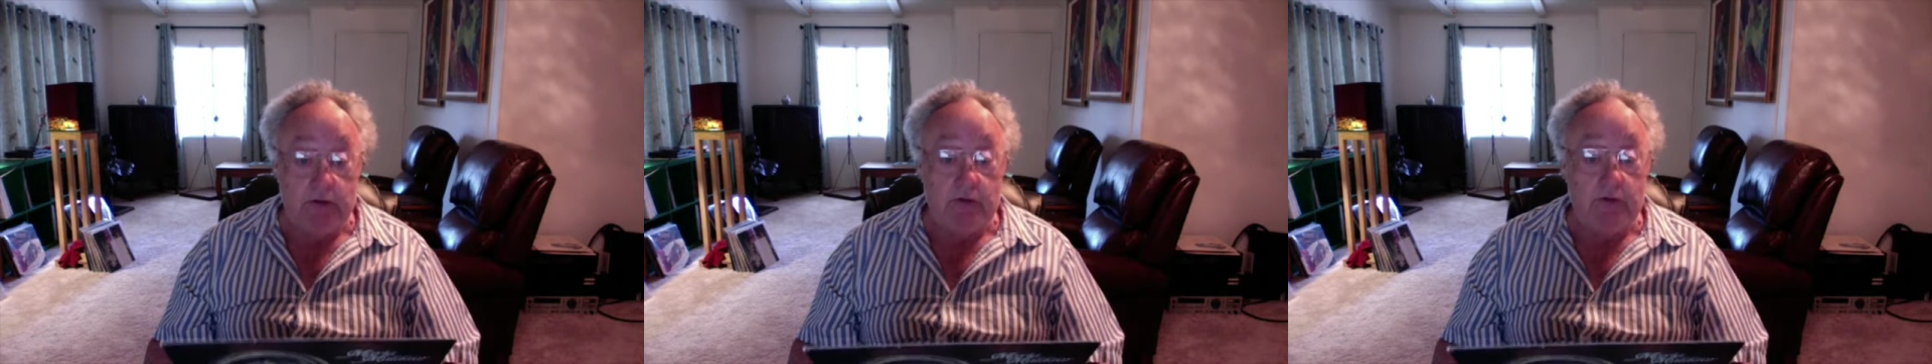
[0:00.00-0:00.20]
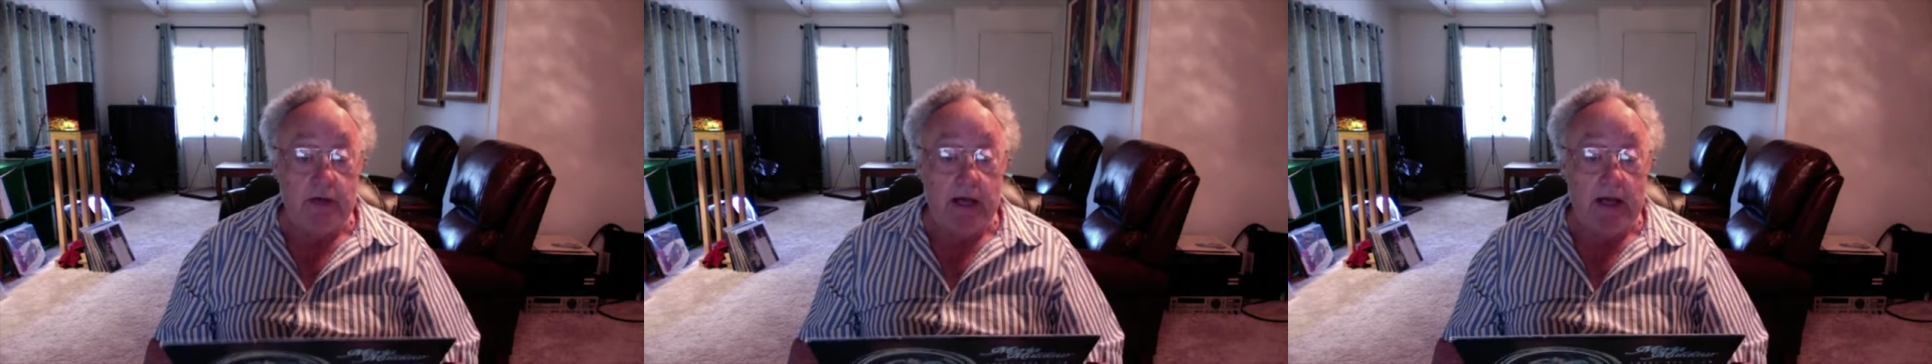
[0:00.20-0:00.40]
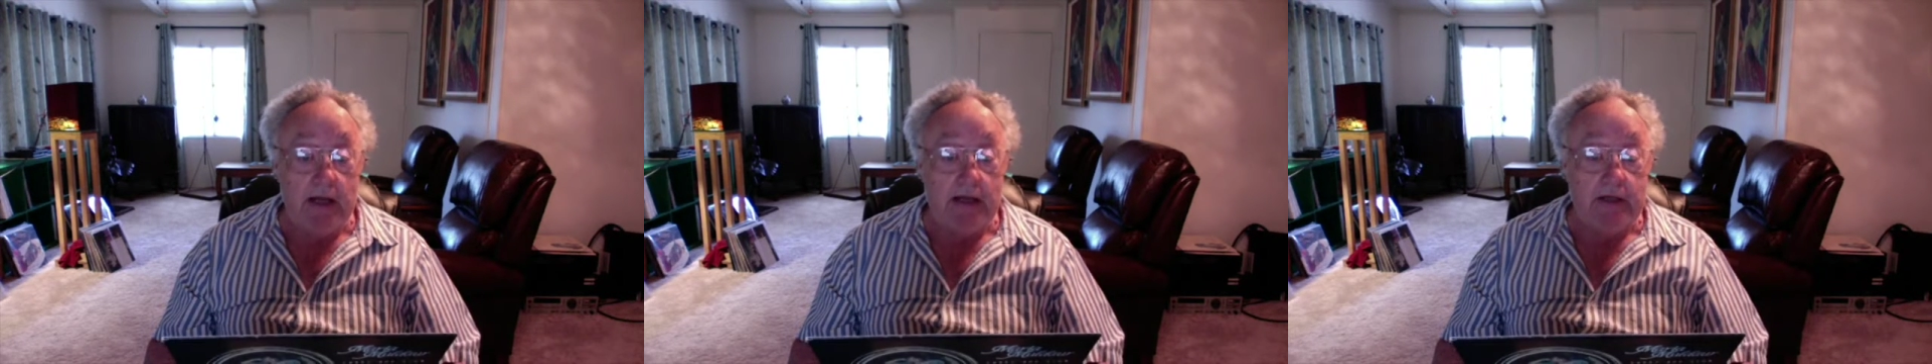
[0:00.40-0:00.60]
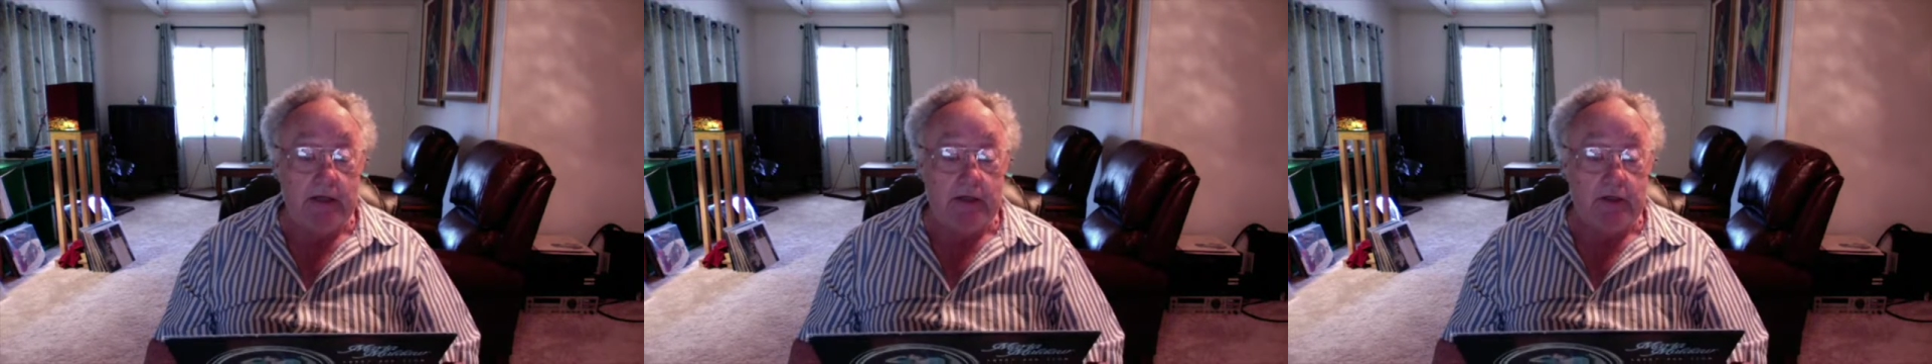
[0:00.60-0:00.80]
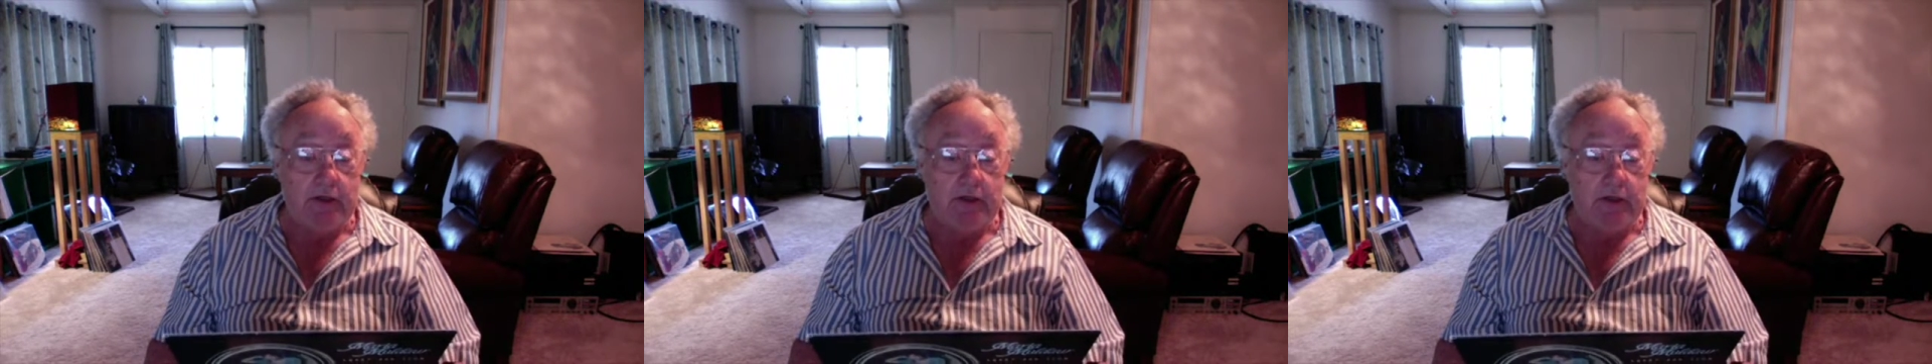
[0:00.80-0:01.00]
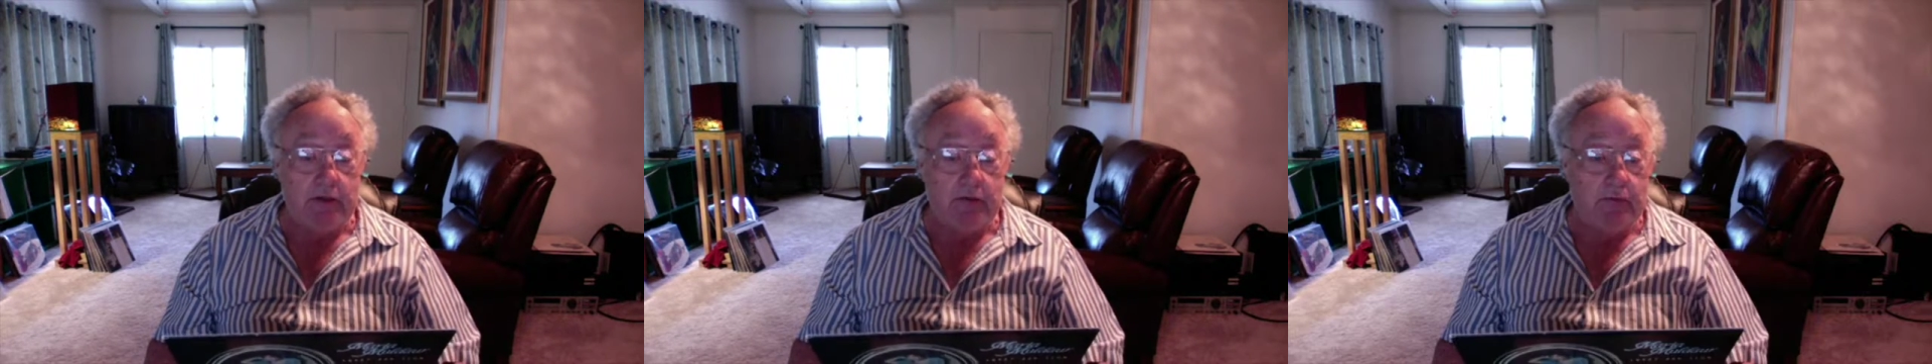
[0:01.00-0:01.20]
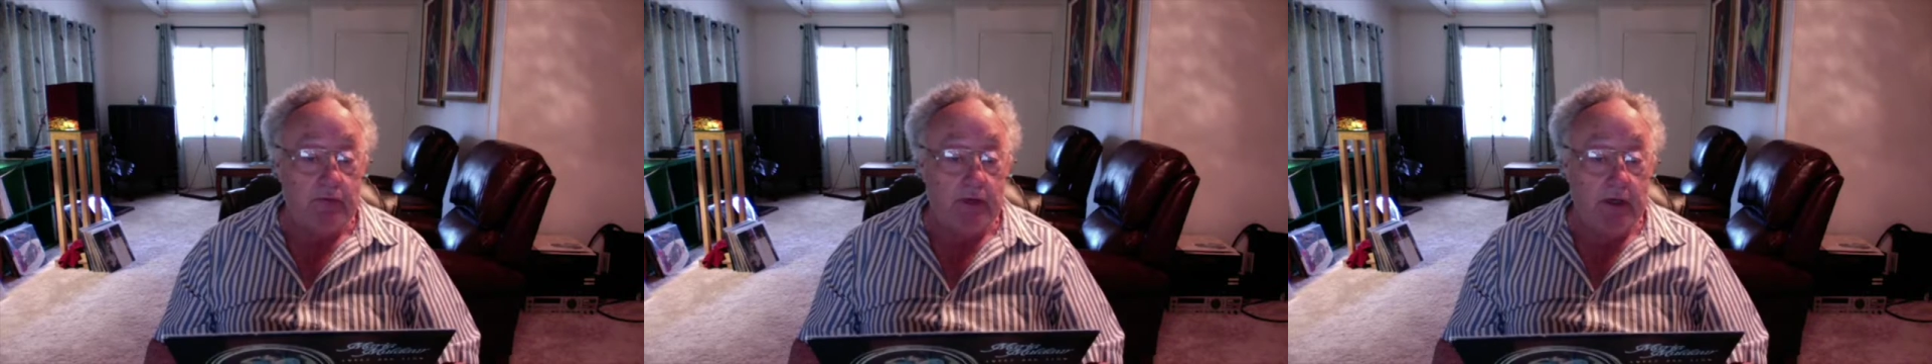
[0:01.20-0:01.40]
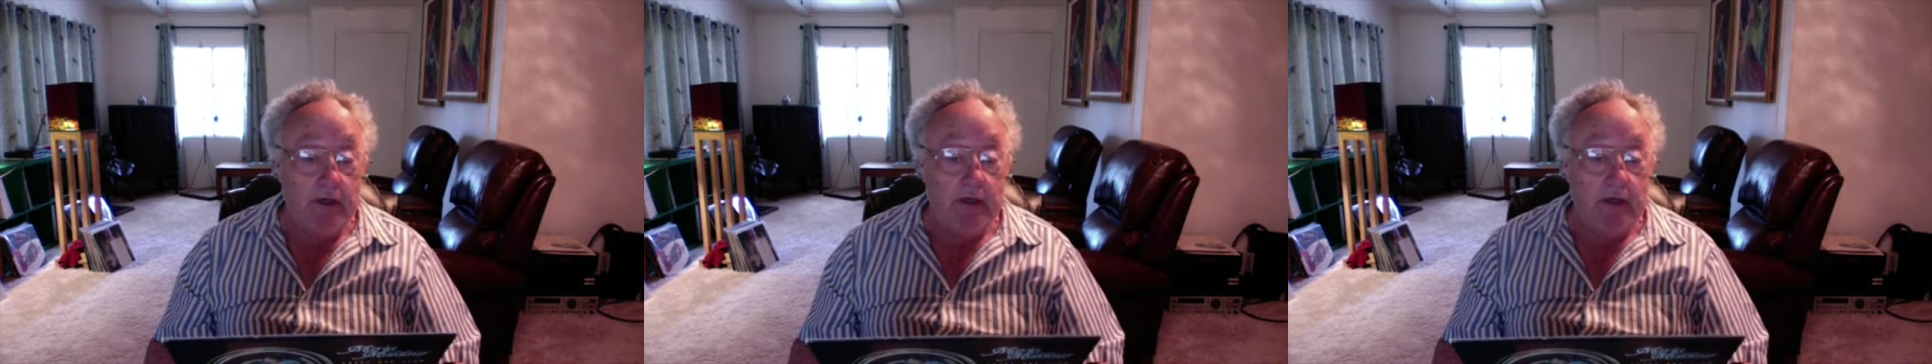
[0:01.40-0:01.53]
Duke Ellington tune.